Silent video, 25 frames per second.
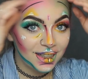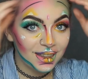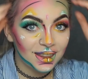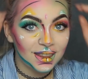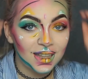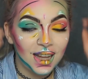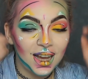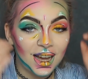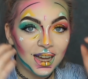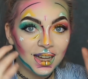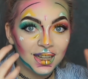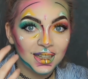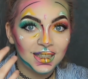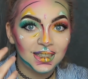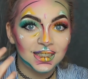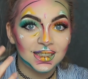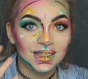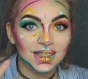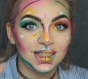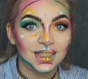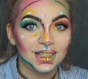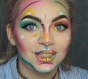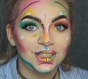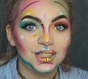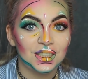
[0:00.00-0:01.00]
lines,
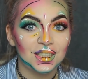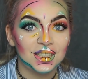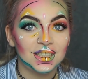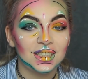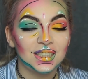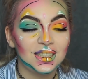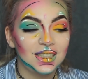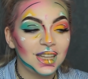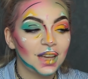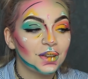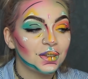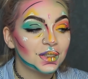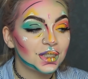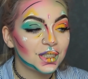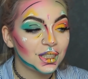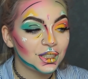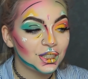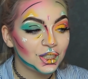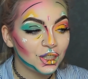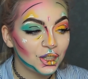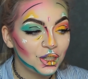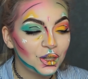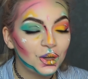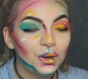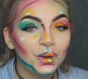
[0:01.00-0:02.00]
and it just gives such
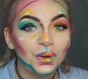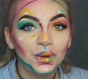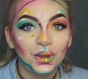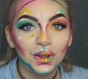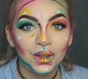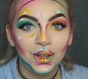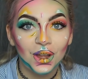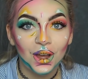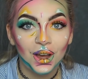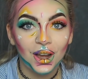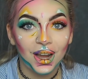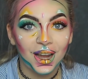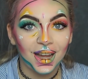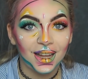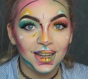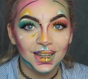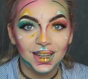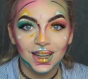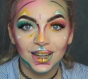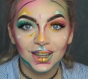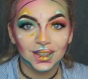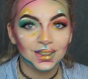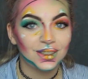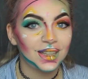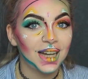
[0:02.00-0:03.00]
a cool look, and
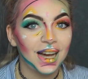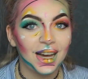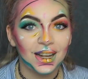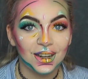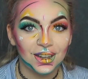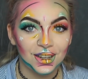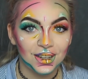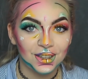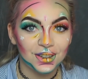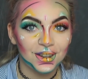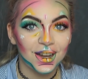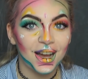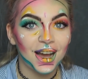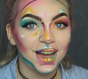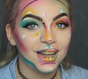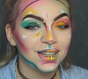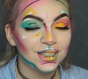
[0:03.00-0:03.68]
I don't know,